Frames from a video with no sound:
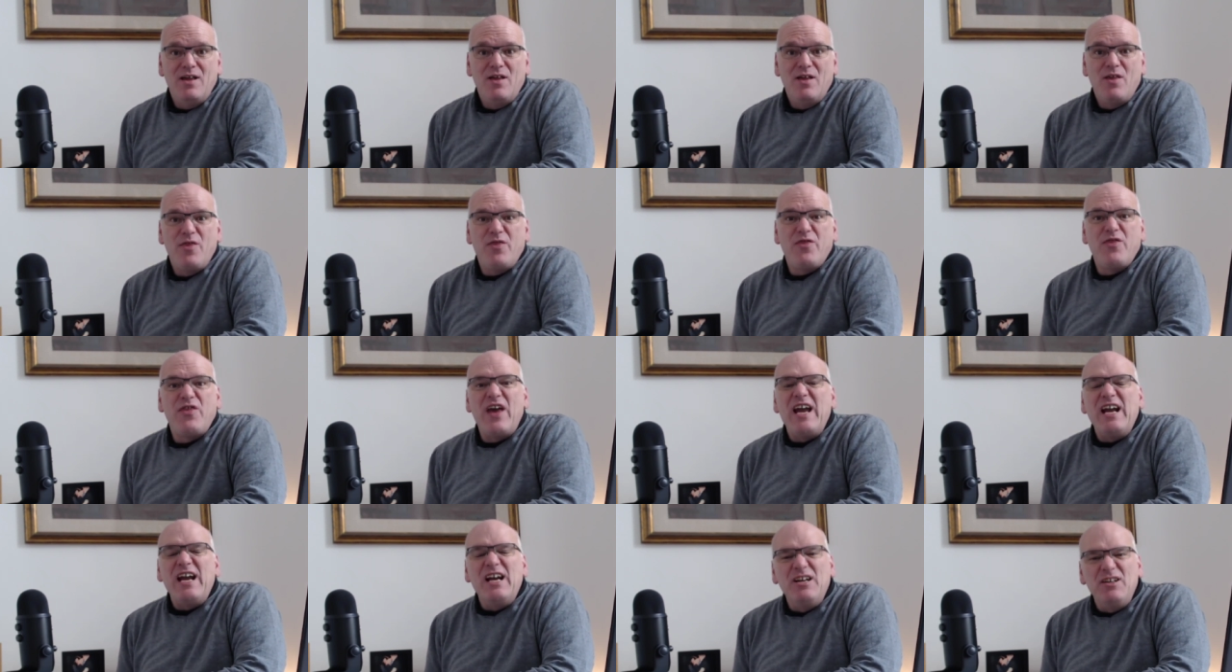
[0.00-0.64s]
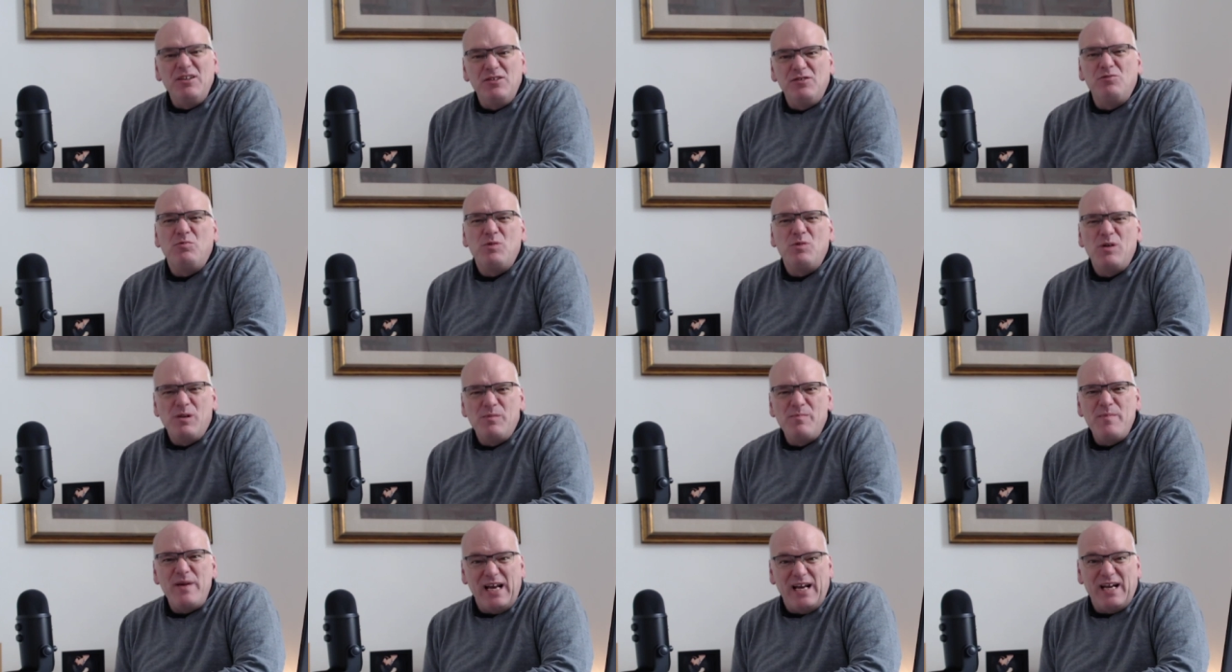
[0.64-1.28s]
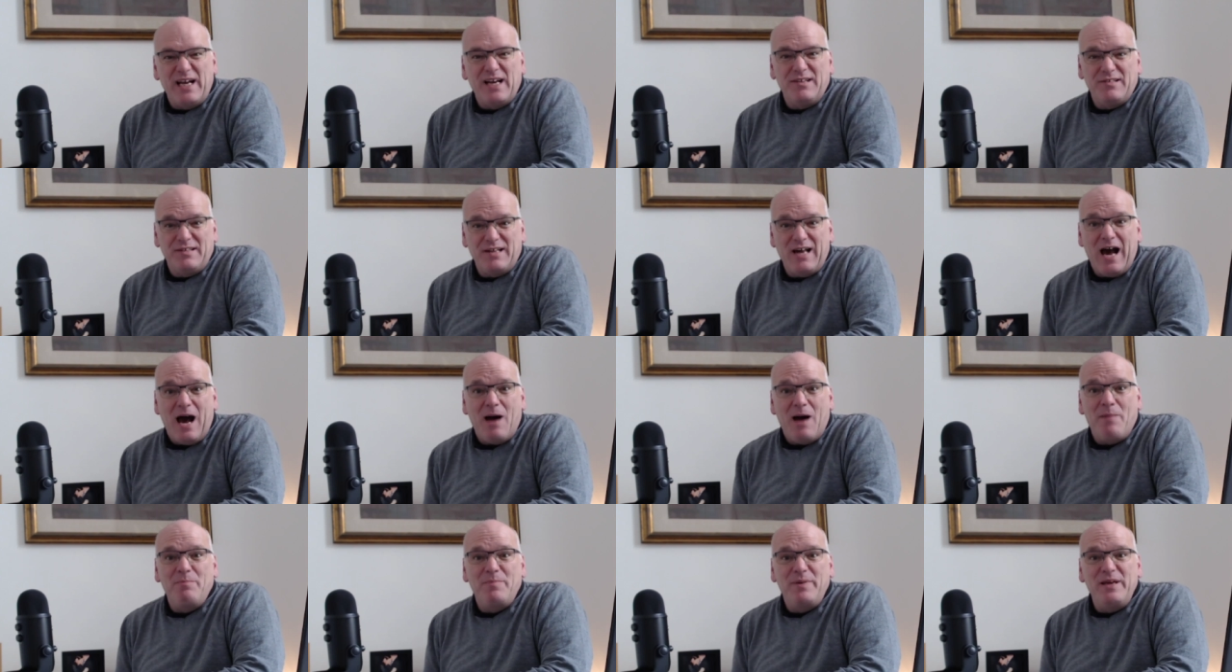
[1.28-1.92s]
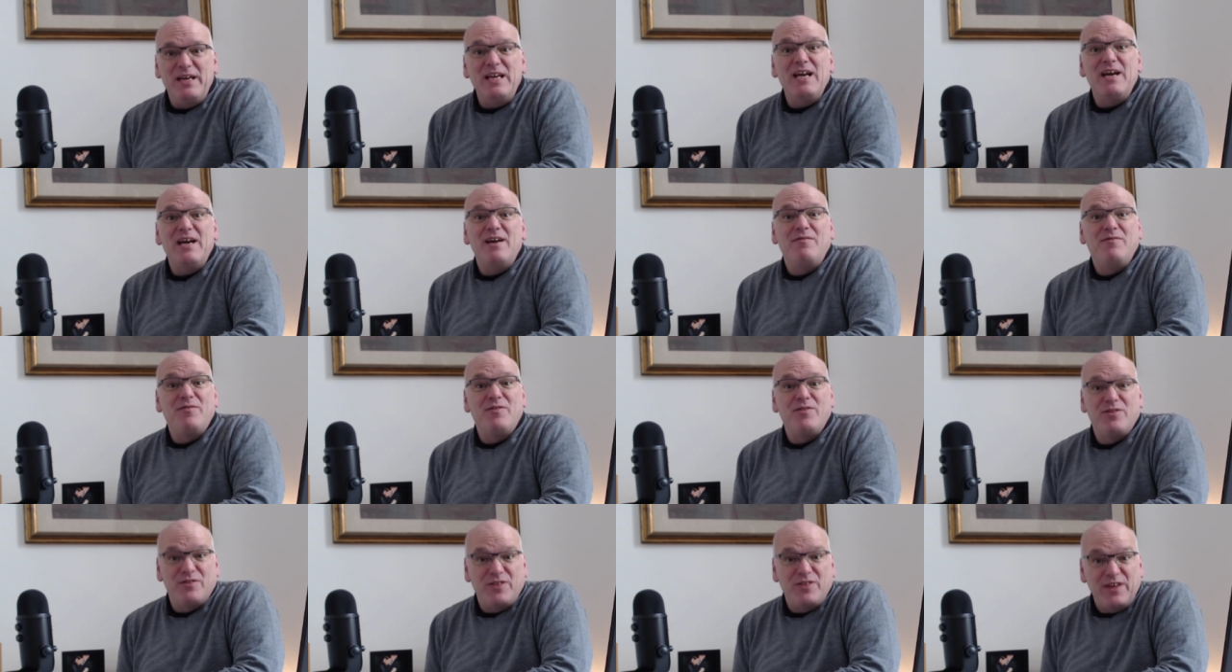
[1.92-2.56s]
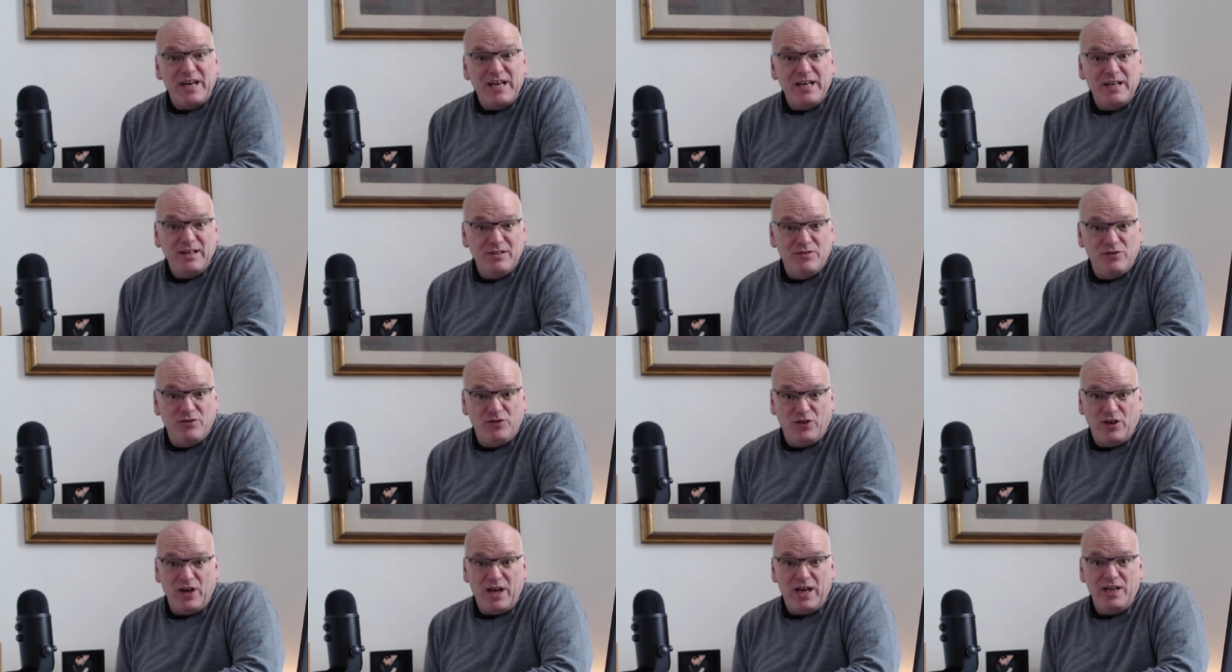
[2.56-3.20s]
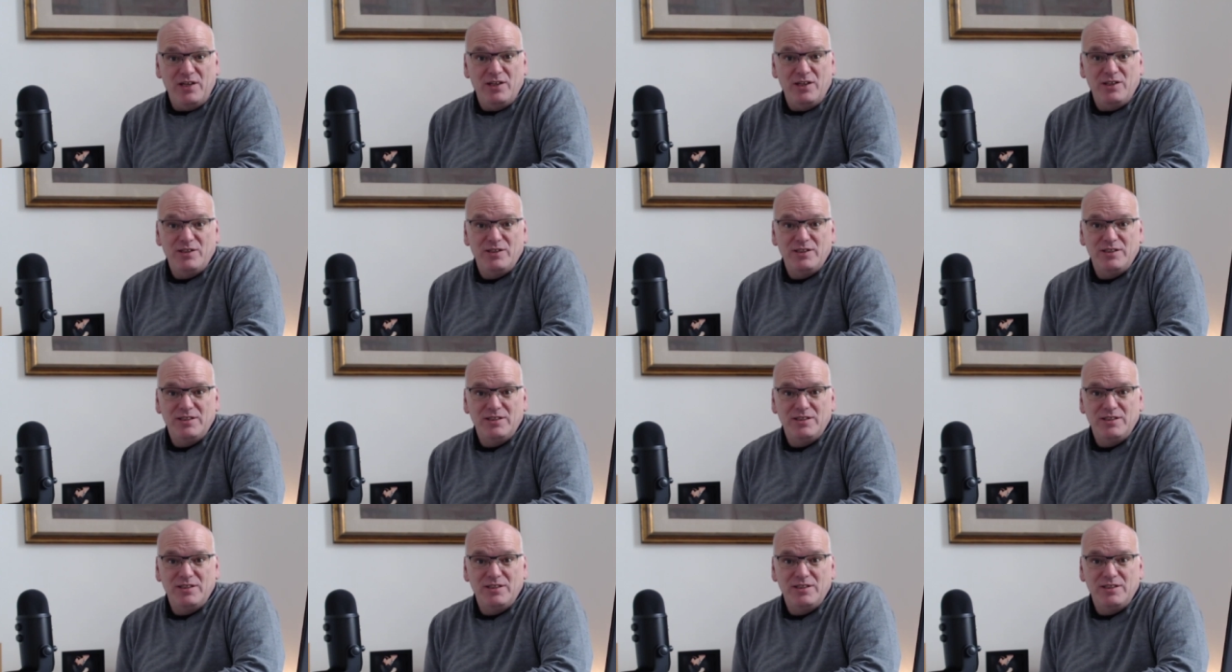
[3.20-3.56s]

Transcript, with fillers: Things will make us happy if things change.